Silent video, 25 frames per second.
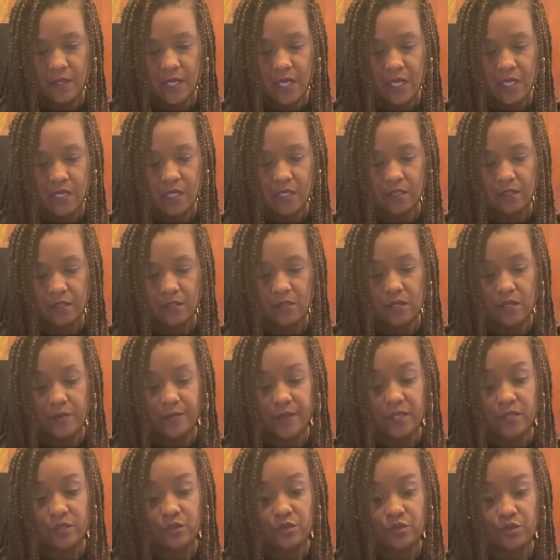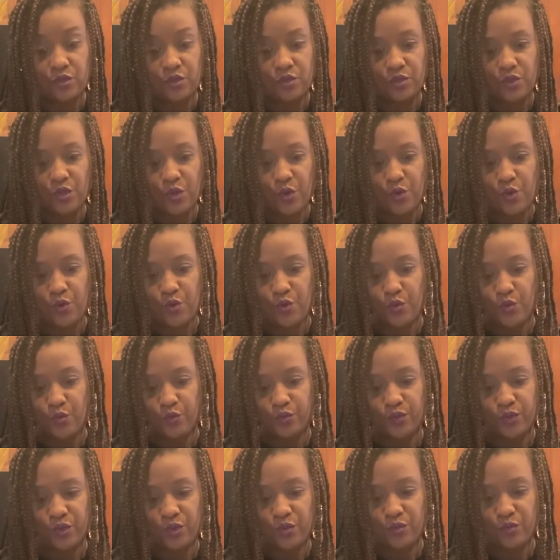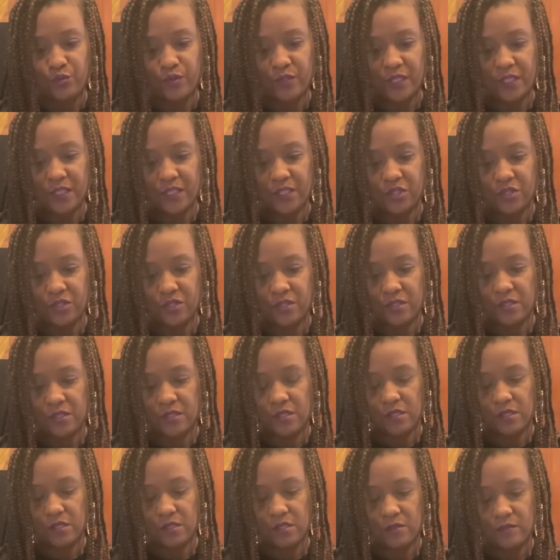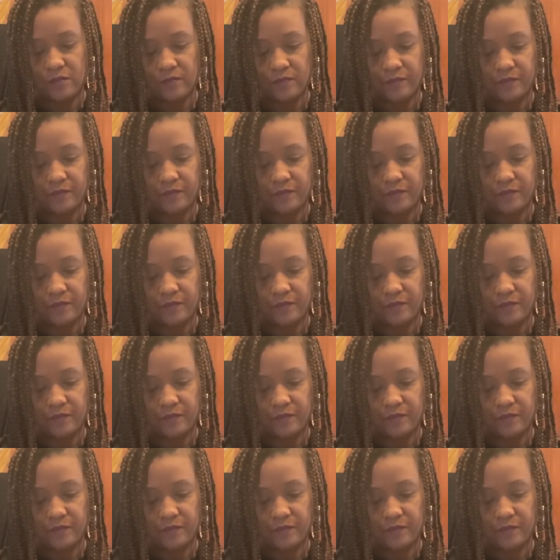And it's gonna be so, so delicious.